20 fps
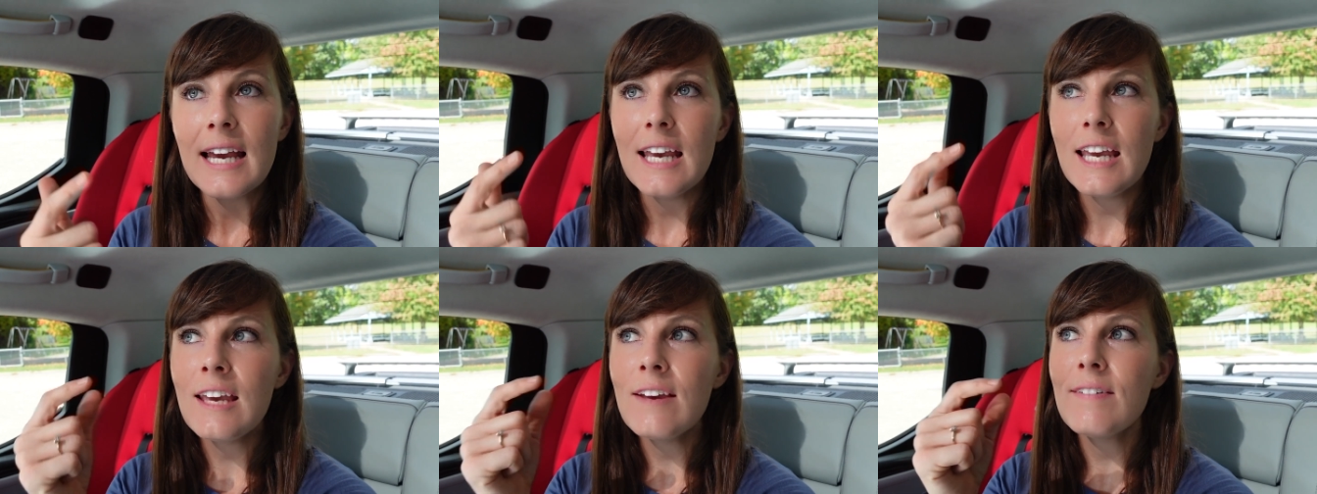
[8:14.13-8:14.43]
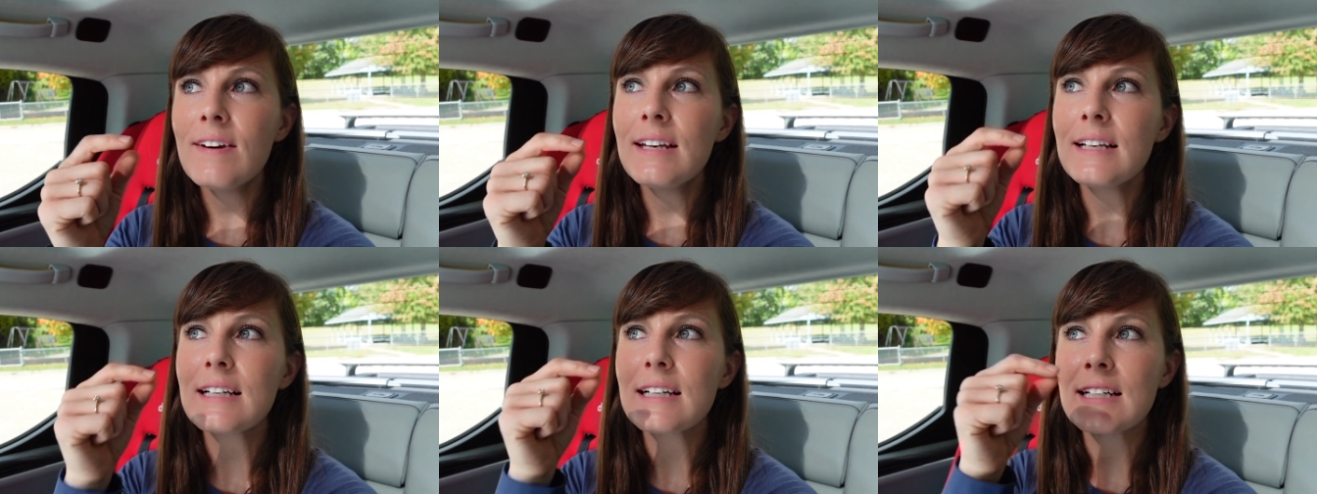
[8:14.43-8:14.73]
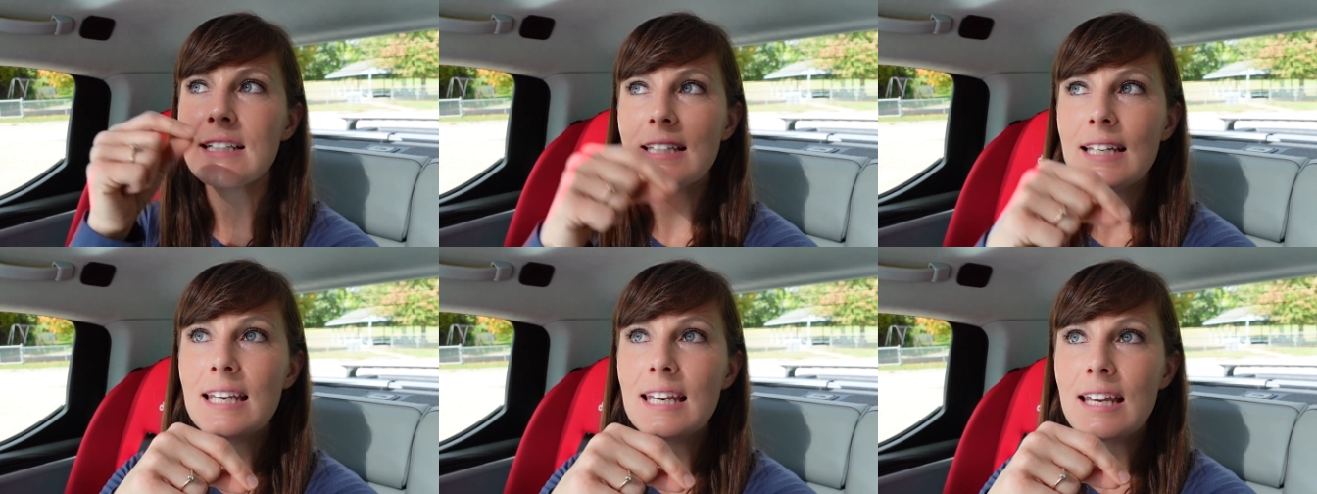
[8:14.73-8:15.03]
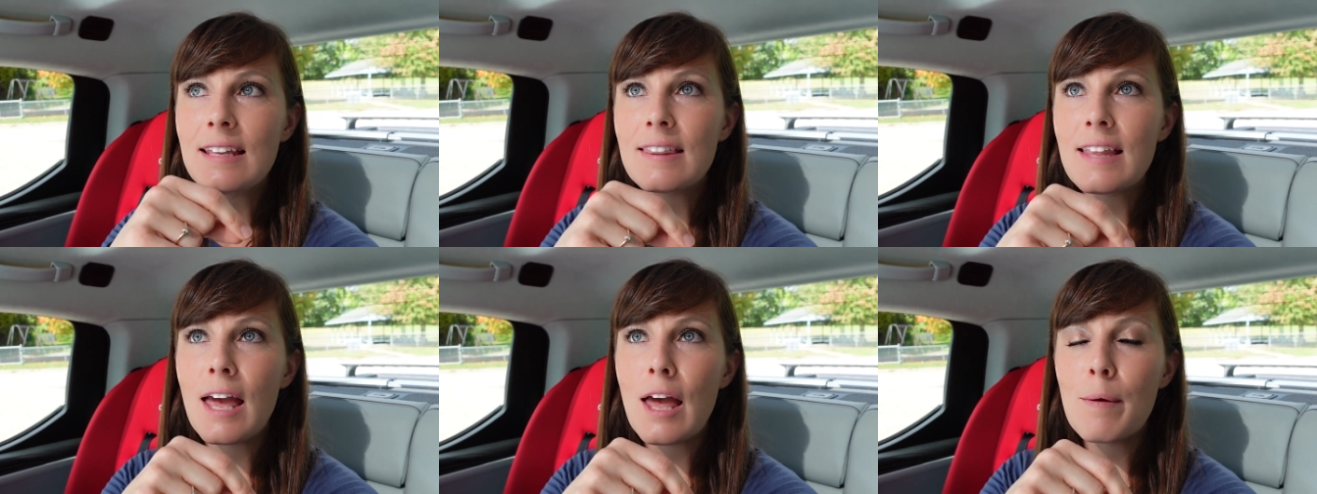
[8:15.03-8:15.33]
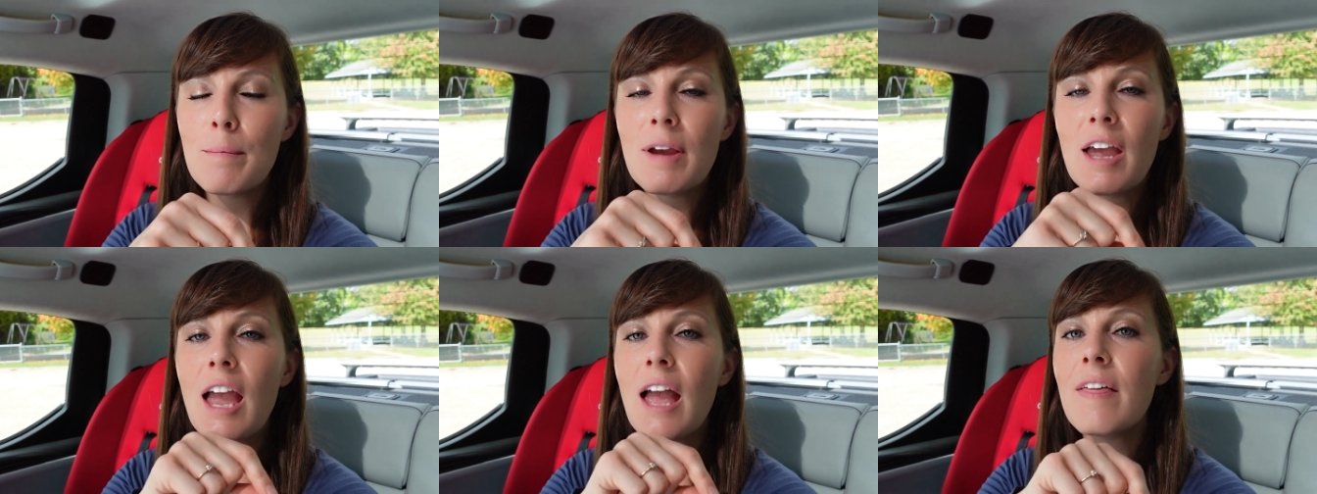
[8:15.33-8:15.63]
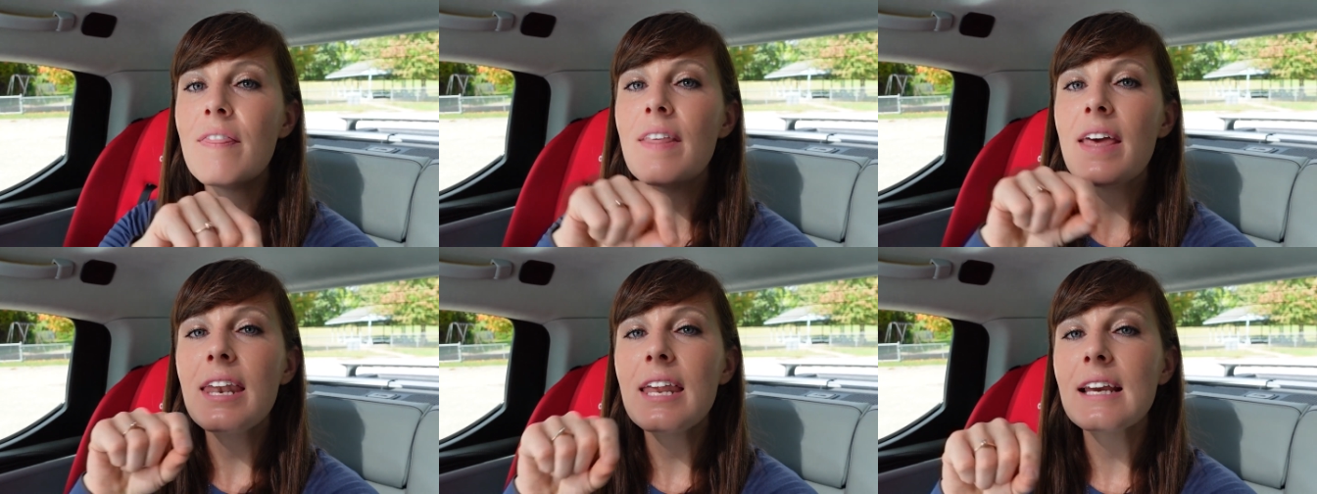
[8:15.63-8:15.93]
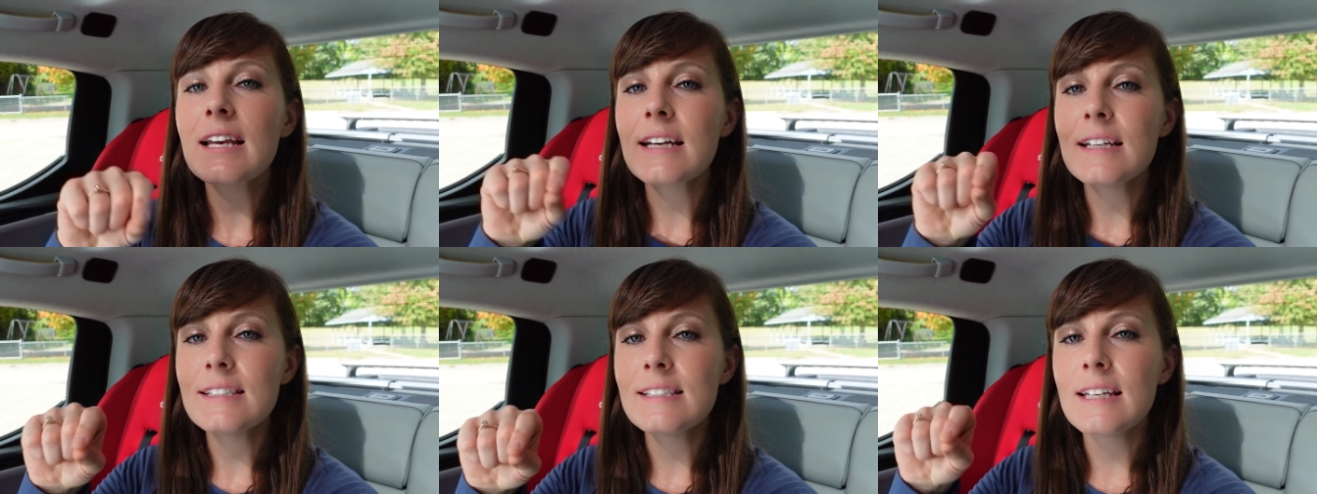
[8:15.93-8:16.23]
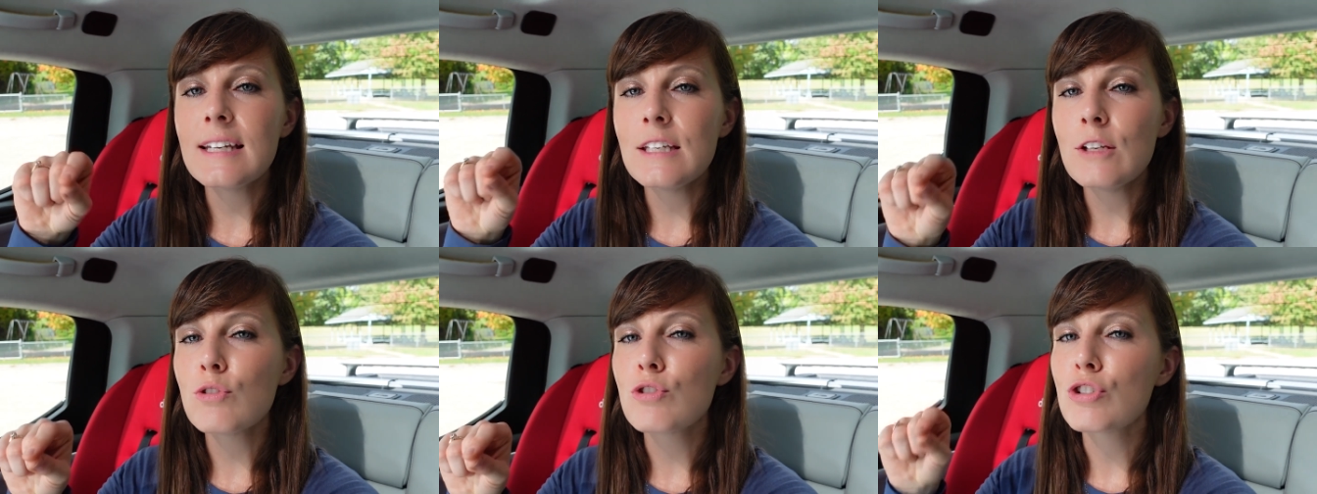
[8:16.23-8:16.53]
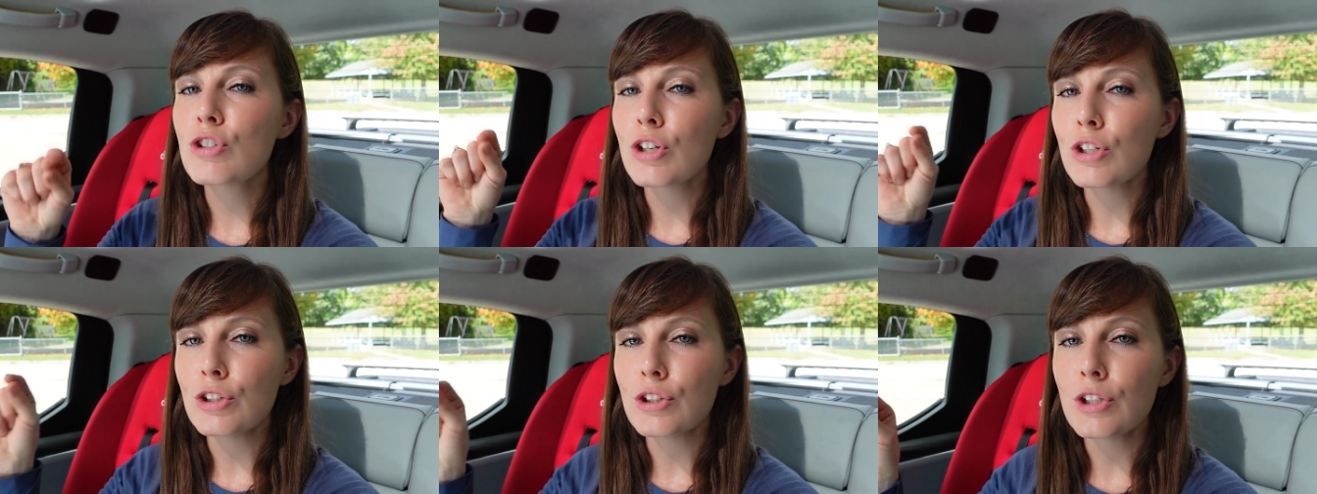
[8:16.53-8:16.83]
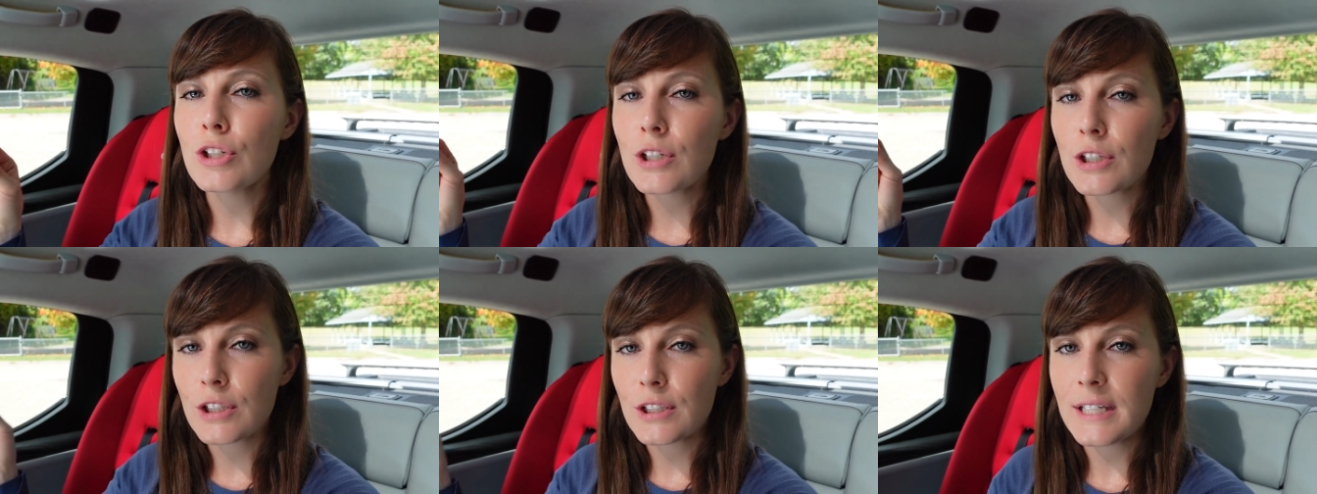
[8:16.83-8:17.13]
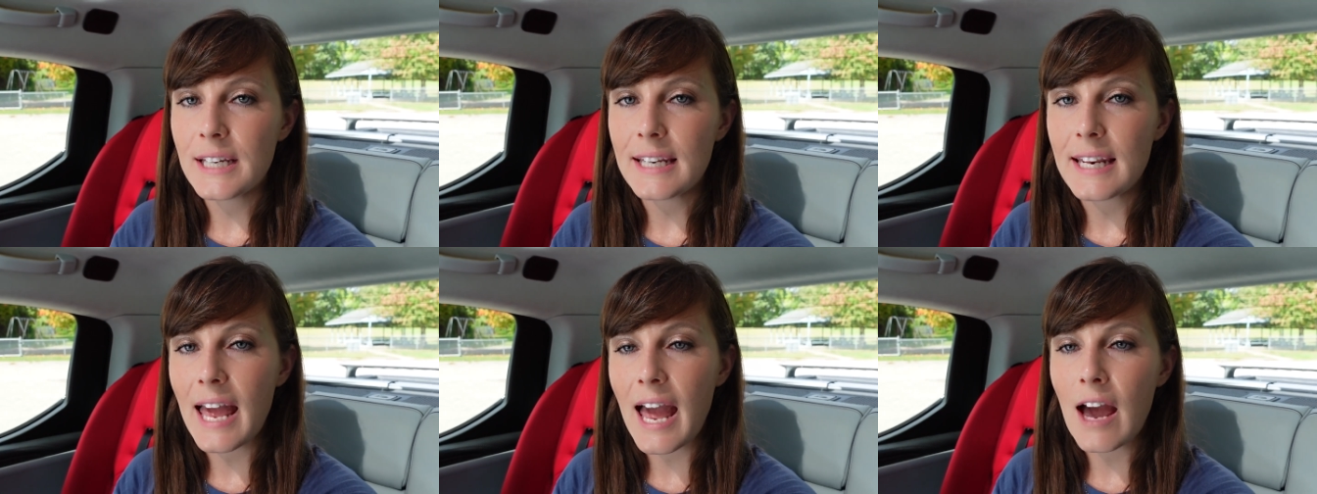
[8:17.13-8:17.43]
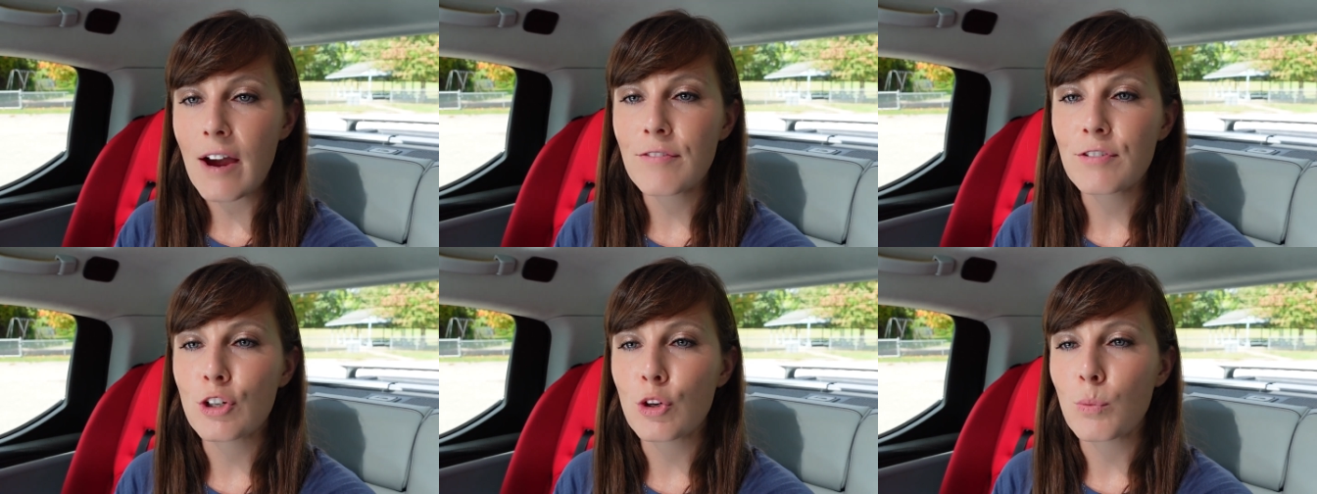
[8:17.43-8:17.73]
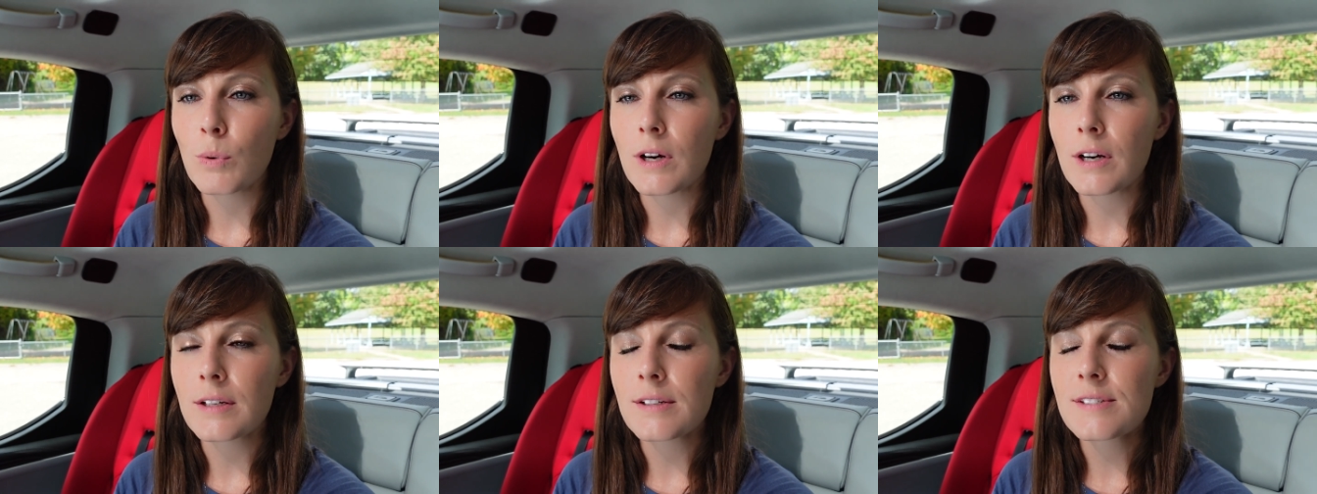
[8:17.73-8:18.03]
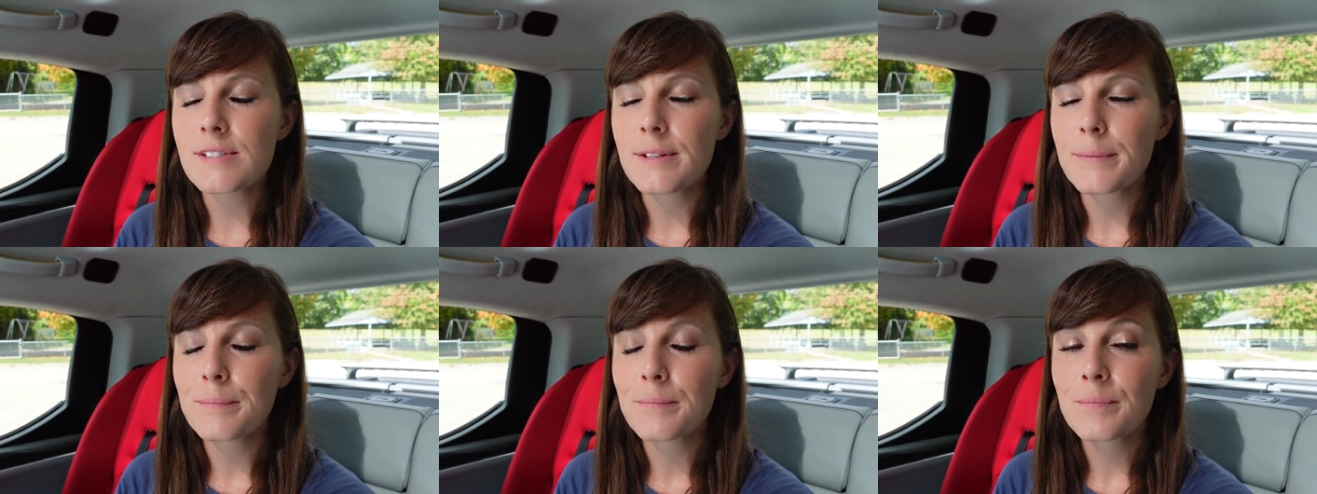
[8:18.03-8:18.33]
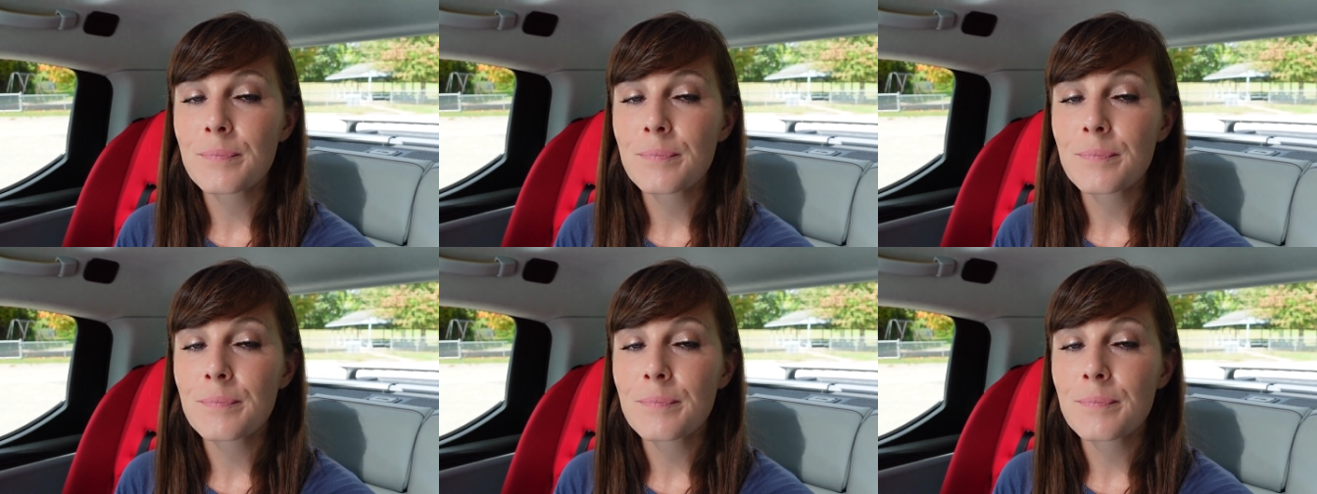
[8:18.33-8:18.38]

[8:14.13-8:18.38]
even cleaning them, and then it continues to look clean afterwards.